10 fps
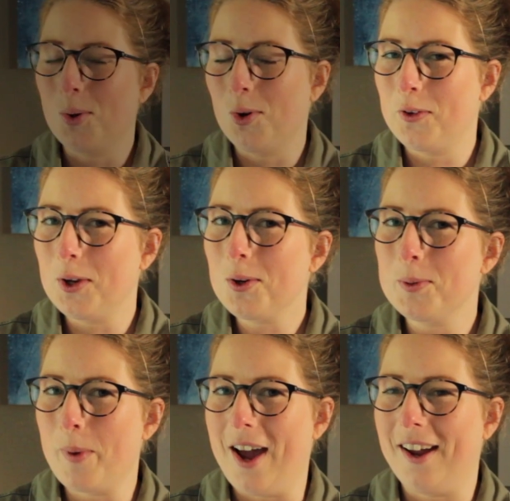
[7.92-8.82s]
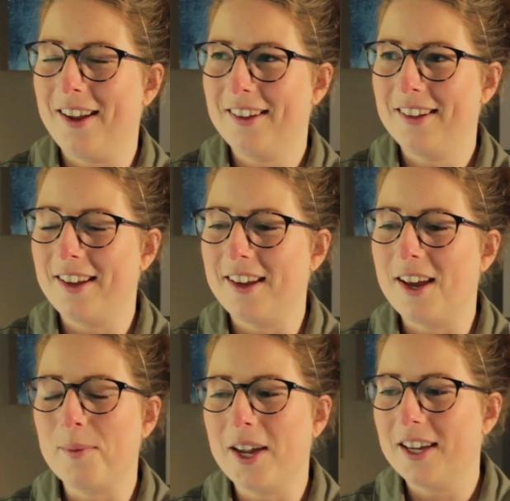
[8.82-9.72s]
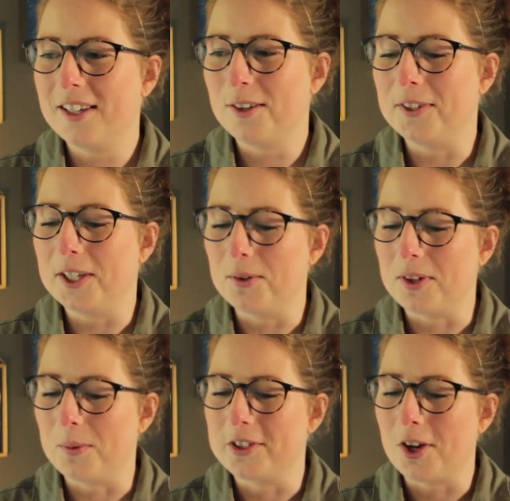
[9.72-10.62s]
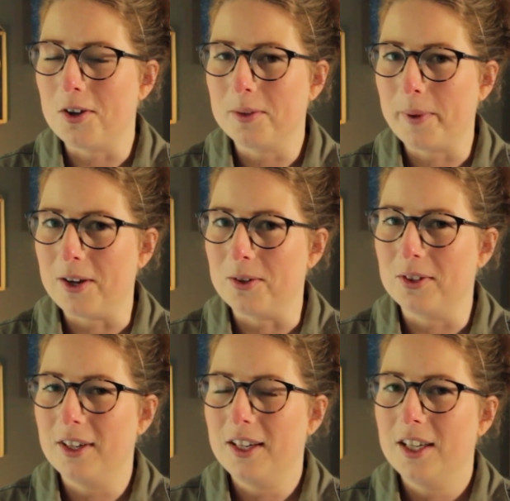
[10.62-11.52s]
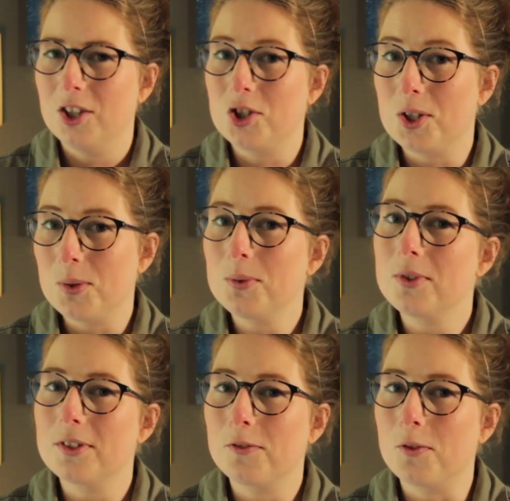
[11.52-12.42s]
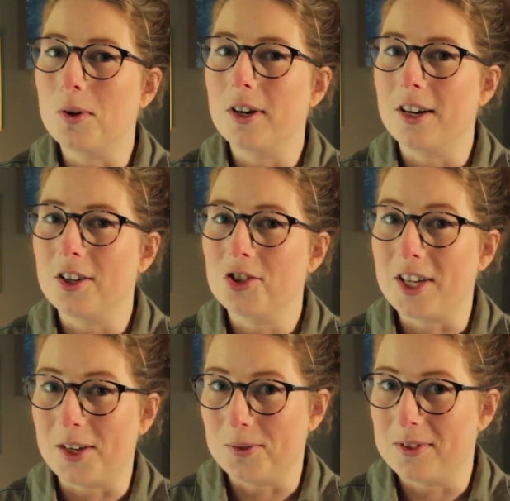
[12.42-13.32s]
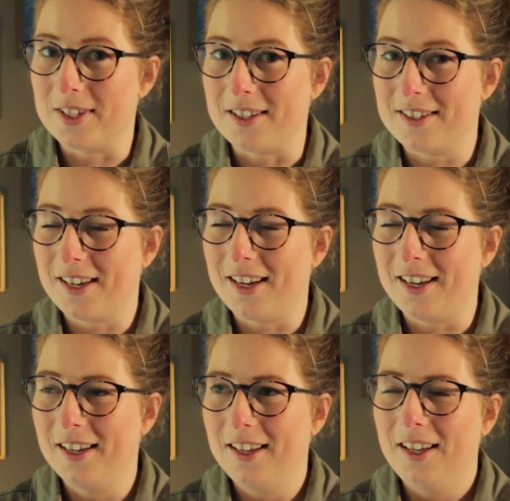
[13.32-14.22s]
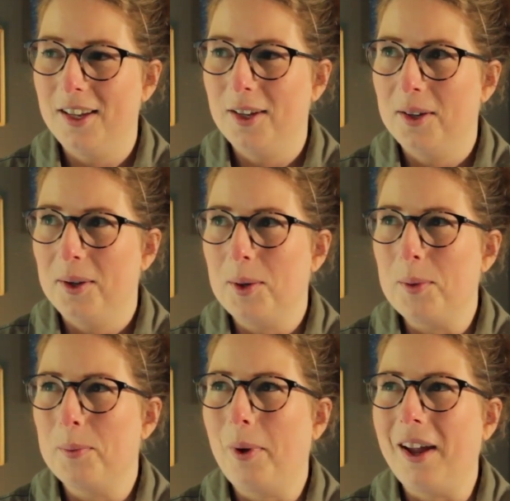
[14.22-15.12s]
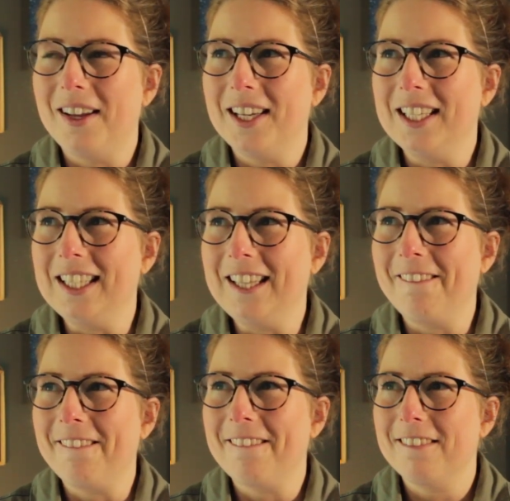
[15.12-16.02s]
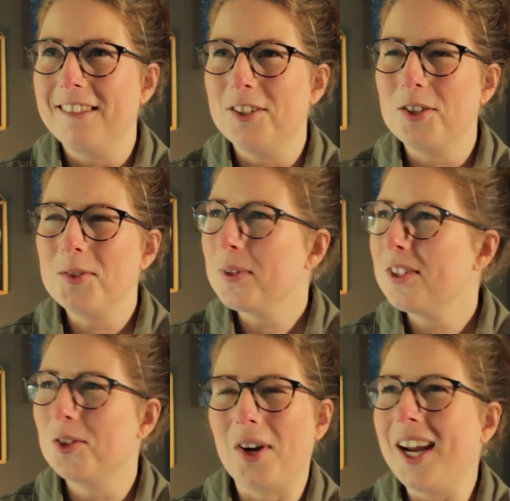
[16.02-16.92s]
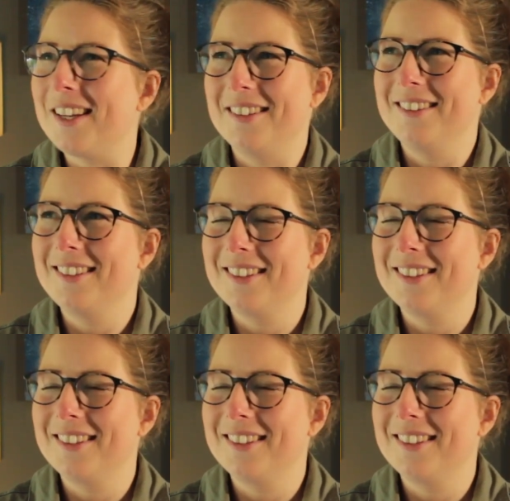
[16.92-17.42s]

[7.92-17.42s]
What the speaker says: So a few years back, I made a video that was all about shoes for Sean-Nós dancing, but it just wasn't great.